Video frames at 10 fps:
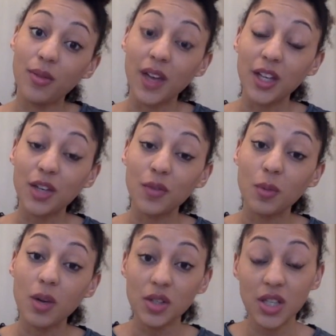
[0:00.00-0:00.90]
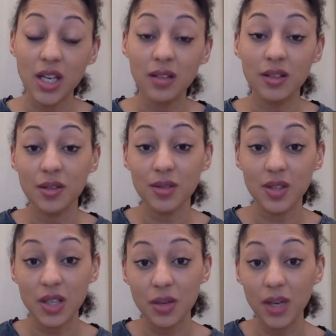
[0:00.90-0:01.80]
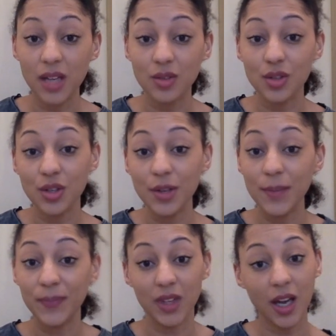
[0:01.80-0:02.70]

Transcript: Thank you for watching, and I'll see you again soon.